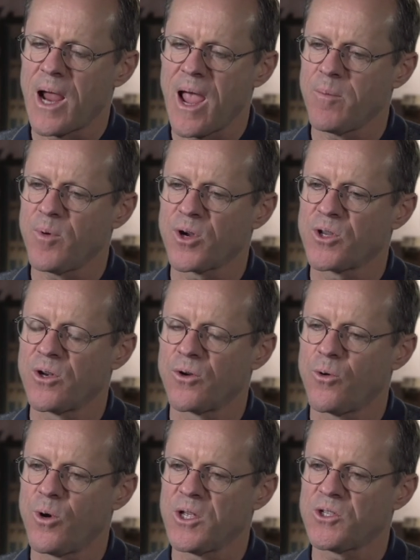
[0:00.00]
Hambrecht and
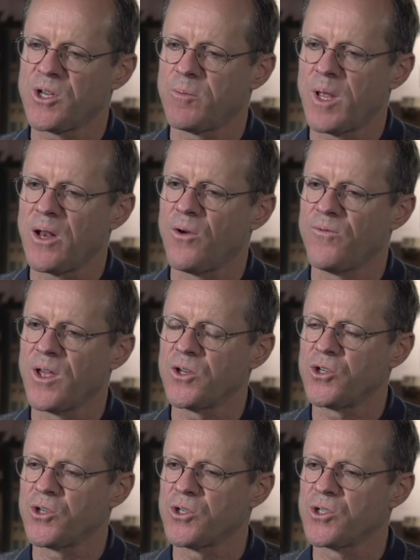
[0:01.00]
Quist and Menlo
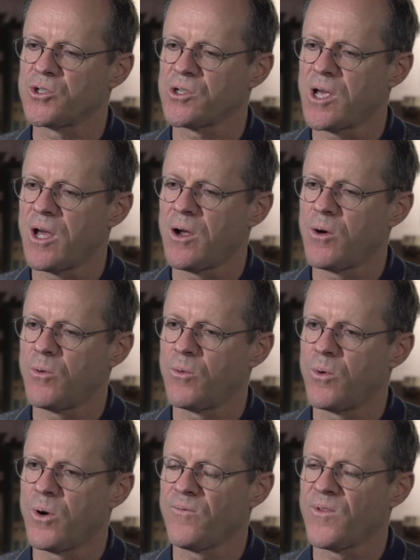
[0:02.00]
Ventures
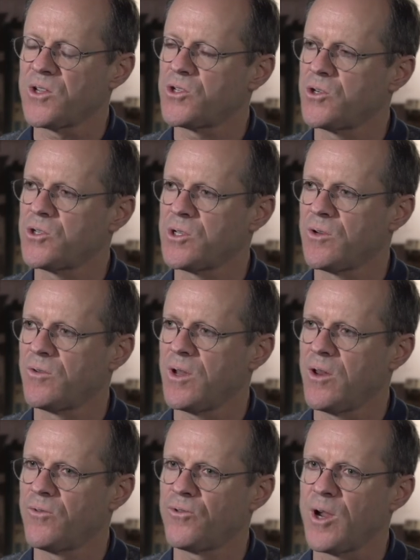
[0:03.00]
were investors
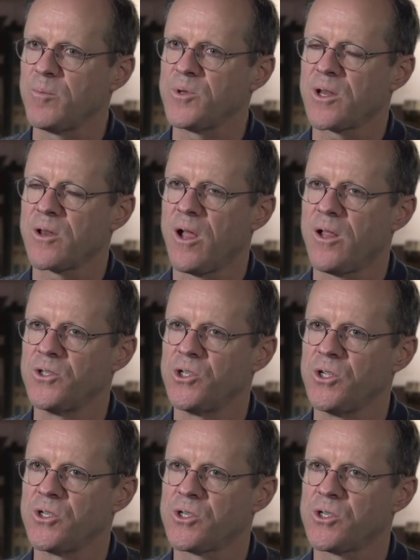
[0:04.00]
in Frame Technology.